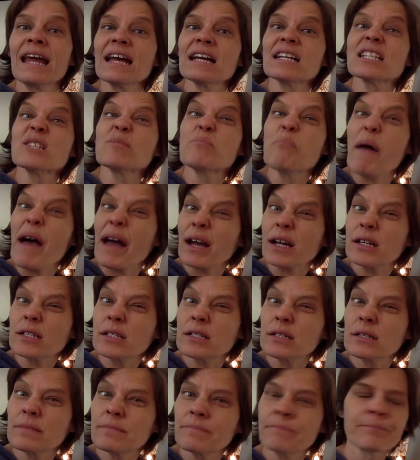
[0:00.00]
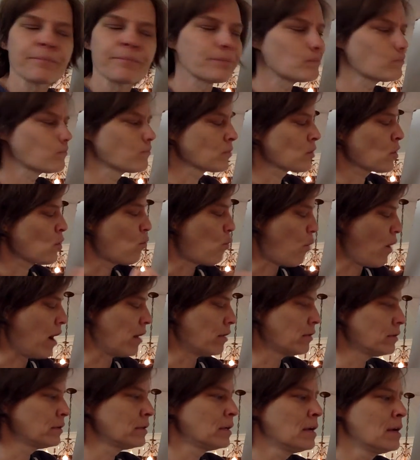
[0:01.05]
I expect?
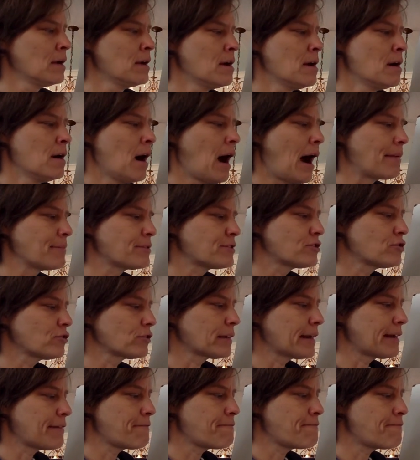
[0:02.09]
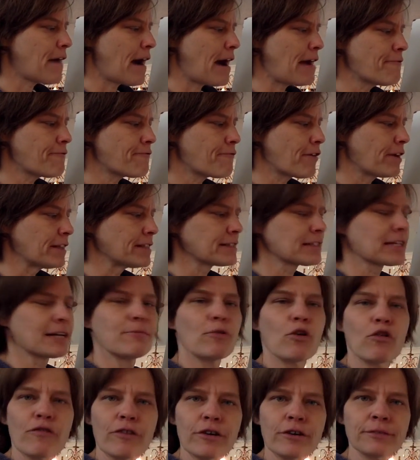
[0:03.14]
Well, I'm still going to have 5 friends come
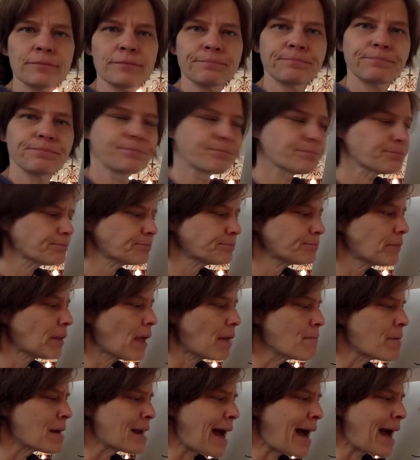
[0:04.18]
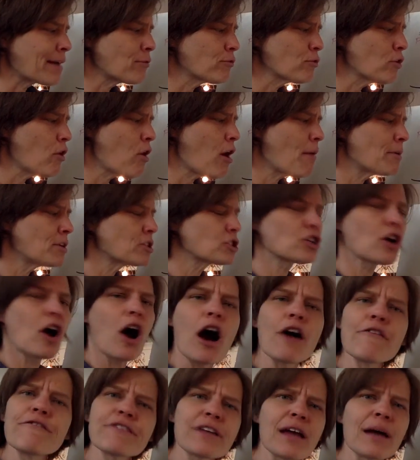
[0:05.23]
over, but I don't know how much
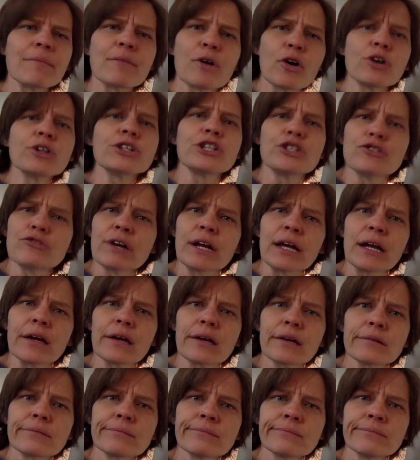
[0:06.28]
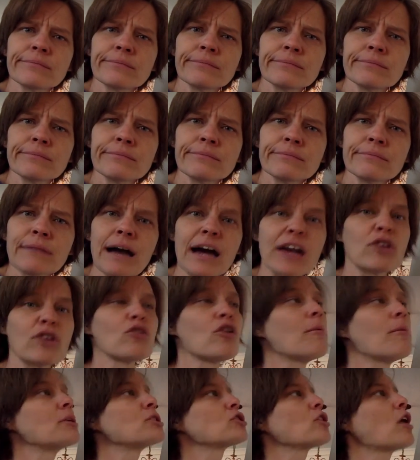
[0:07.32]
coffee I'm going to drink. I don't know
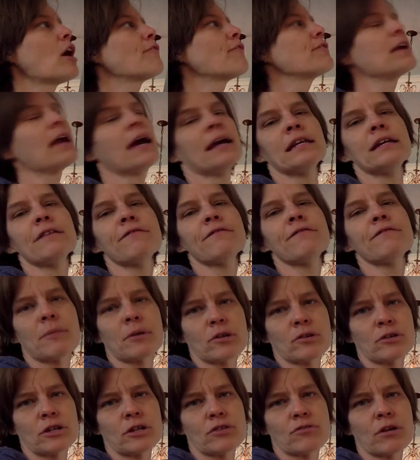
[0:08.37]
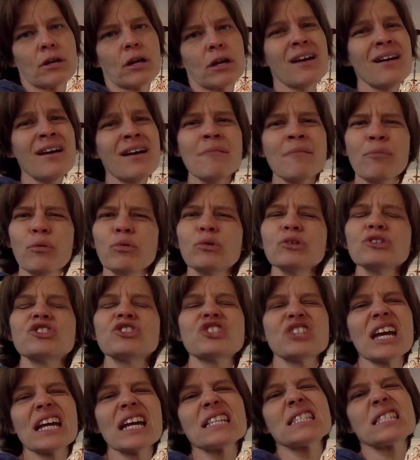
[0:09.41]
how much coffee any of them are going to drink, but we'll
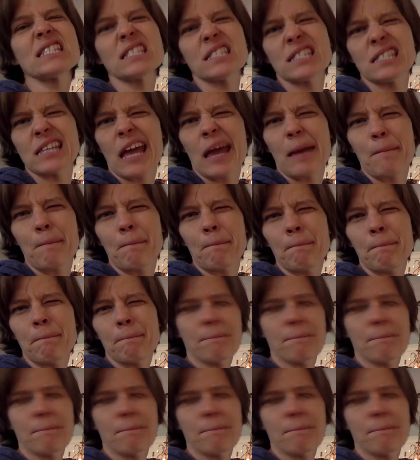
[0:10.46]
say it's the same.